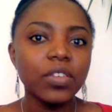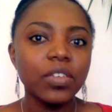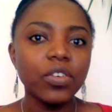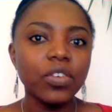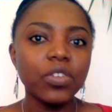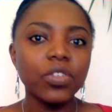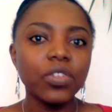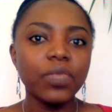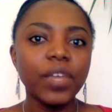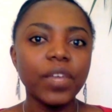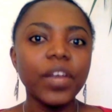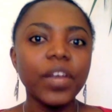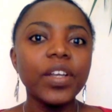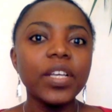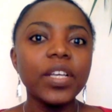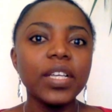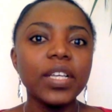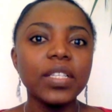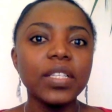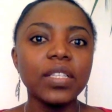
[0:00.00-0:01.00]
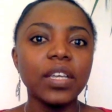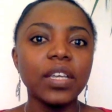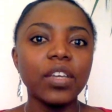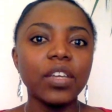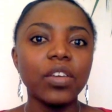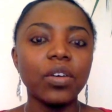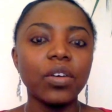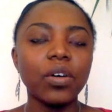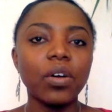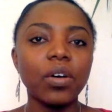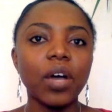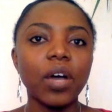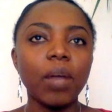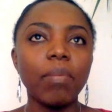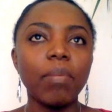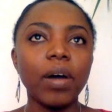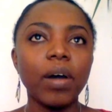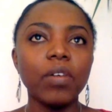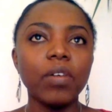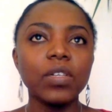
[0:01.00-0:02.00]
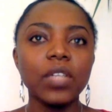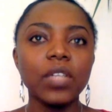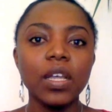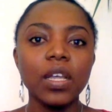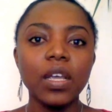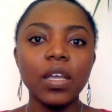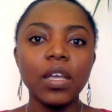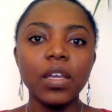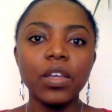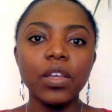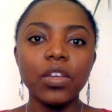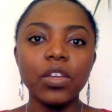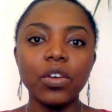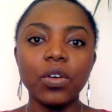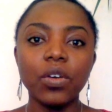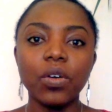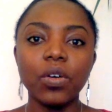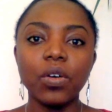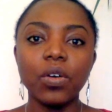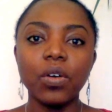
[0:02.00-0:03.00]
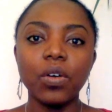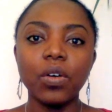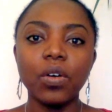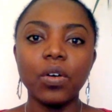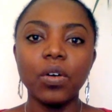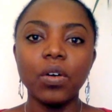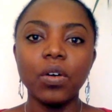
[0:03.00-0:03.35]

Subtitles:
You're very insecure about your